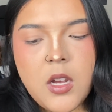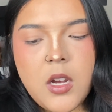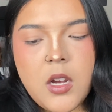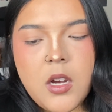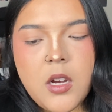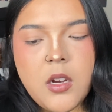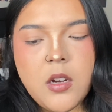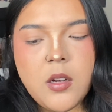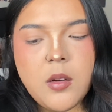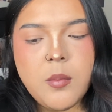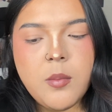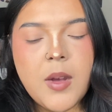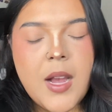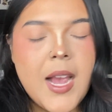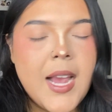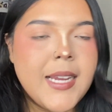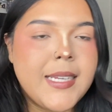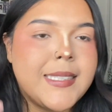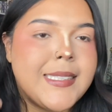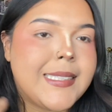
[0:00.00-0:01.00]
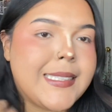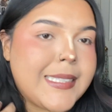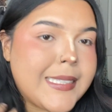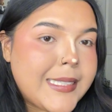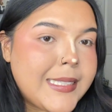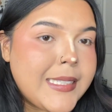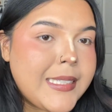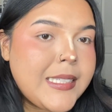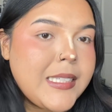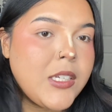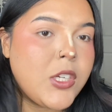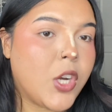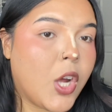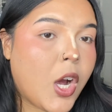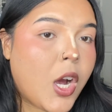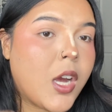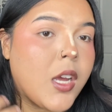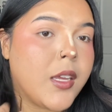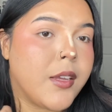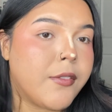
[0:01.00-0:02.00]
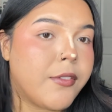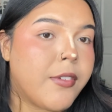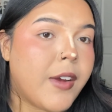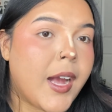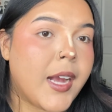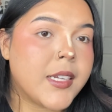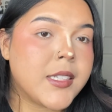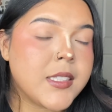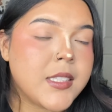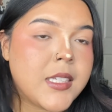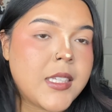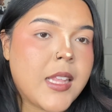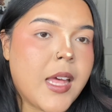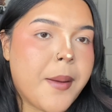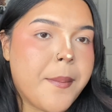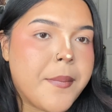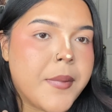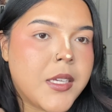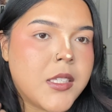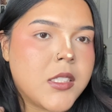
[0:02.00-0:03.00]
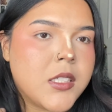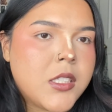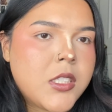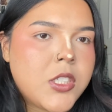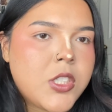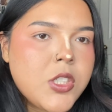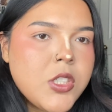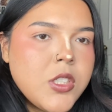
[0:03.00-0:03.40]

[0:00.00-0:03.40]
I did not in fact see that message.